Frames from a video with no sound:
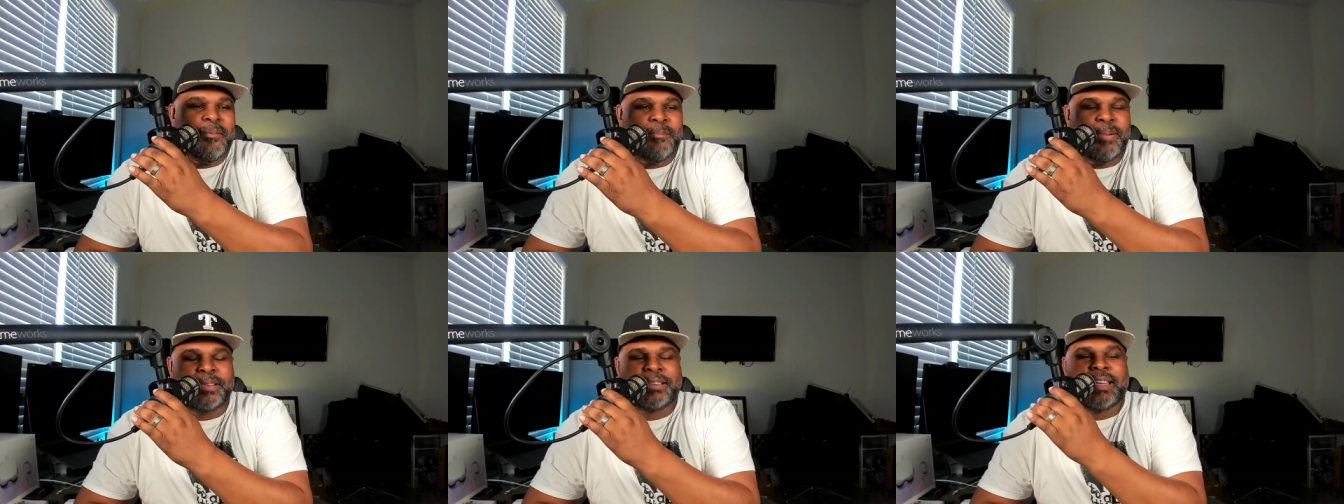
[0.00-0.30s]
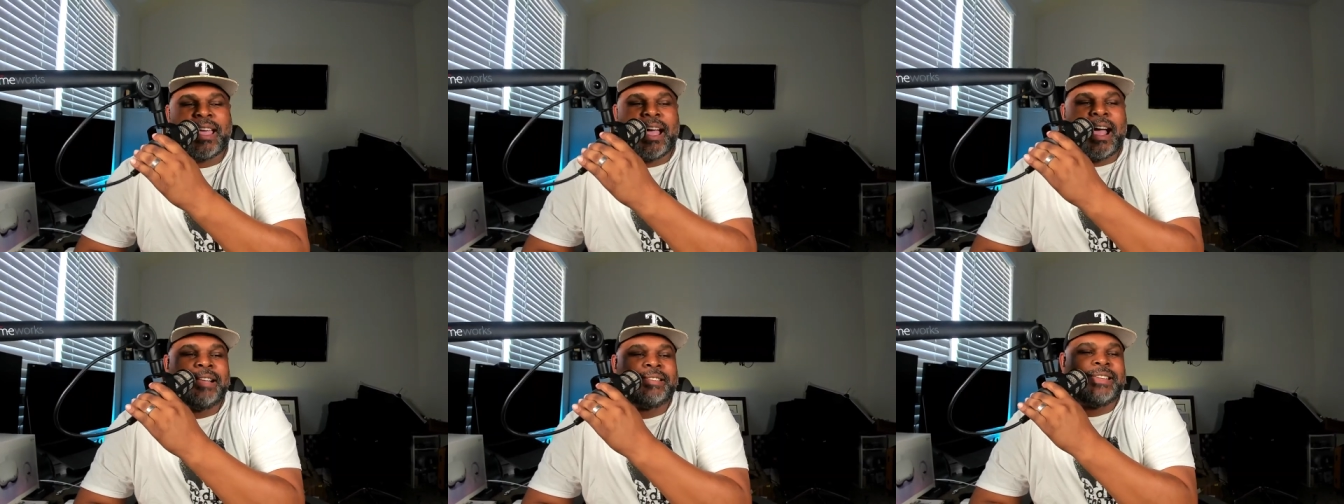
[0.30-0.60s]
Put your
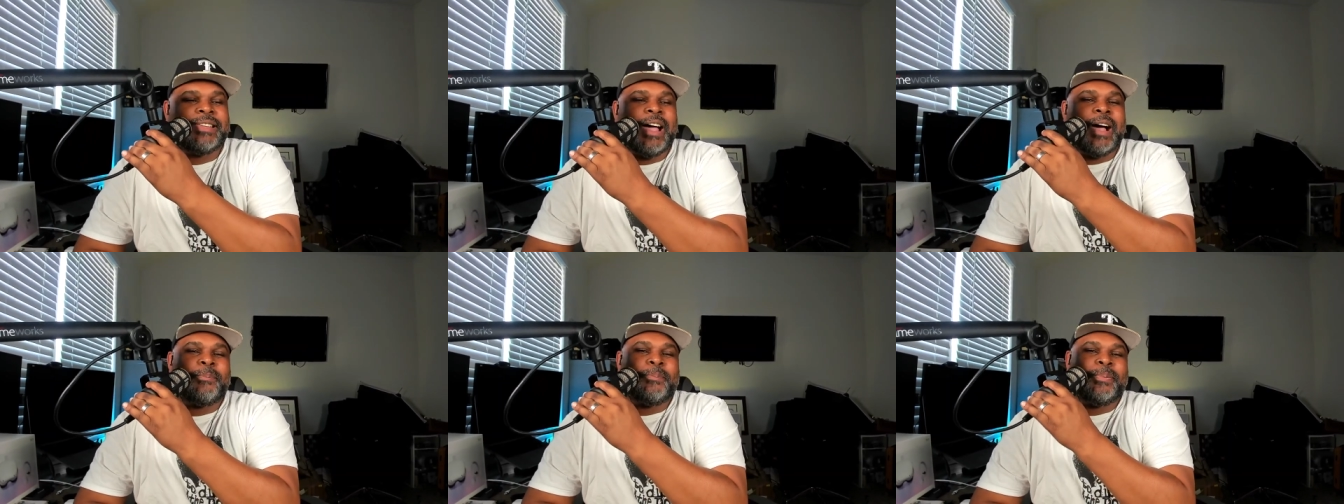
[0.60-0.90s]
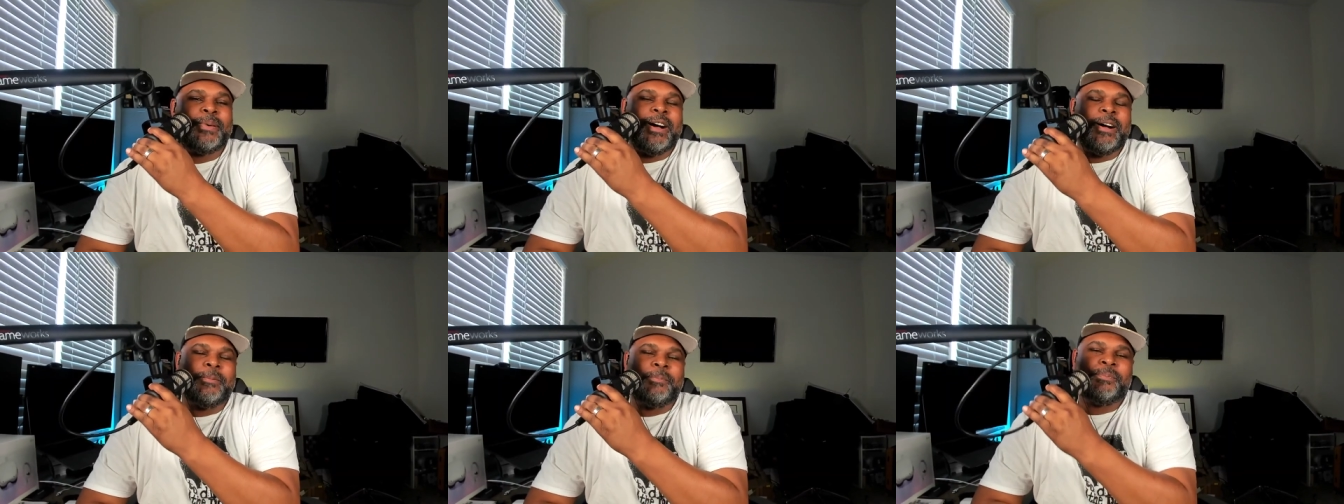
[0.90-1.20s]
cash app
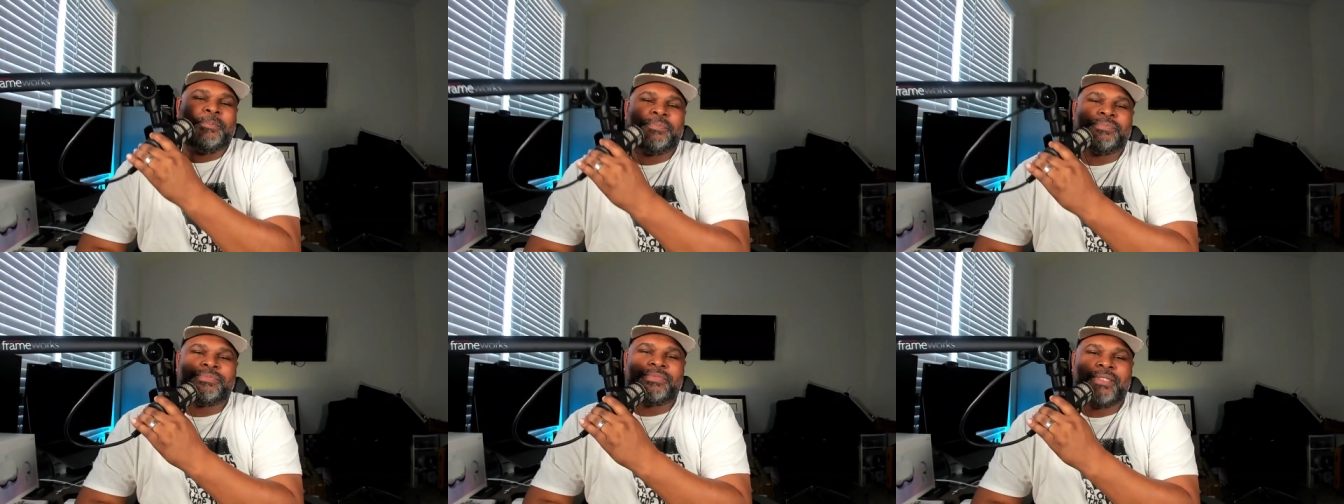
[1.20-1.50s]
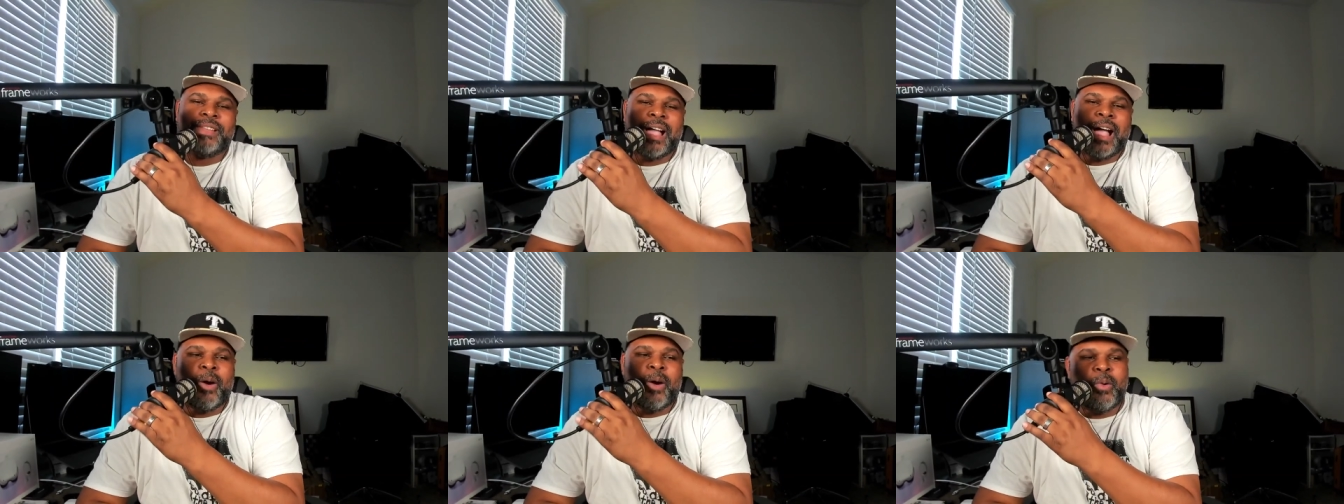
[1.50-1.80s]
up.
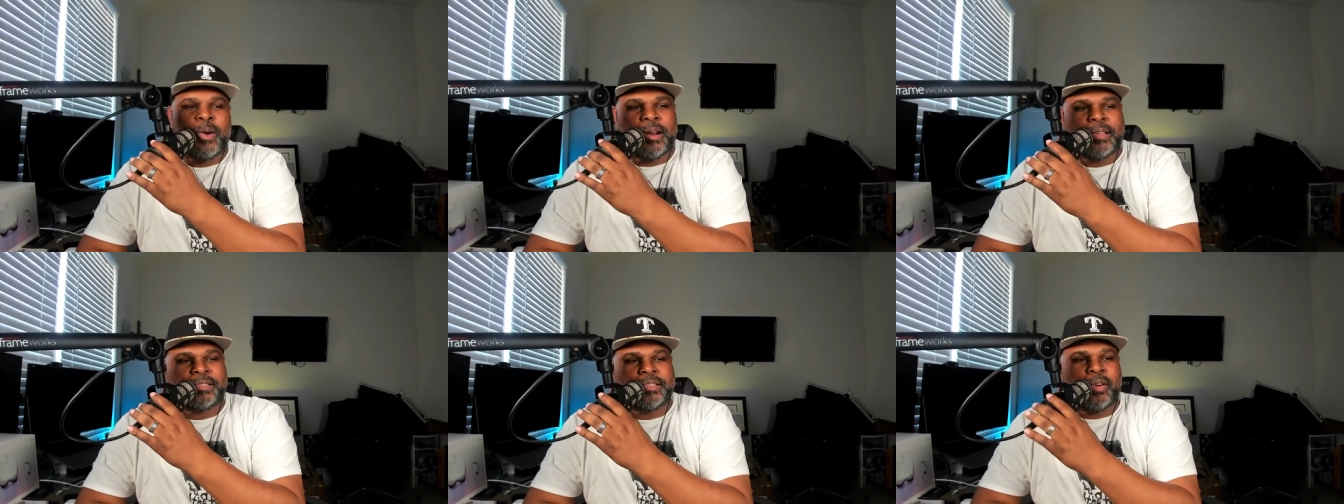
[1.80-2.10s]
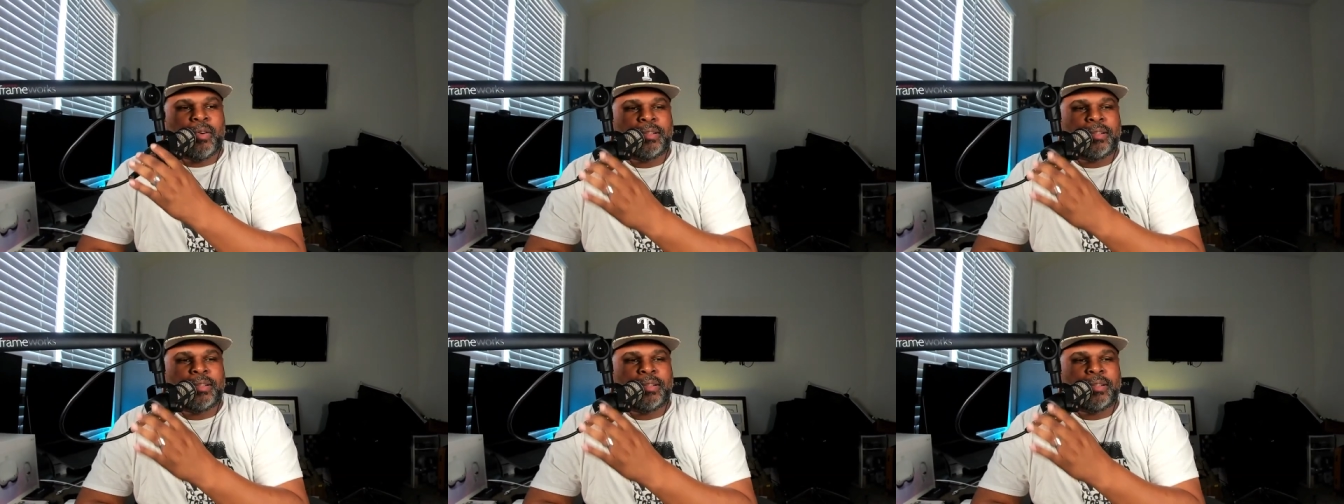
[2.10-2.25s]
I want to sow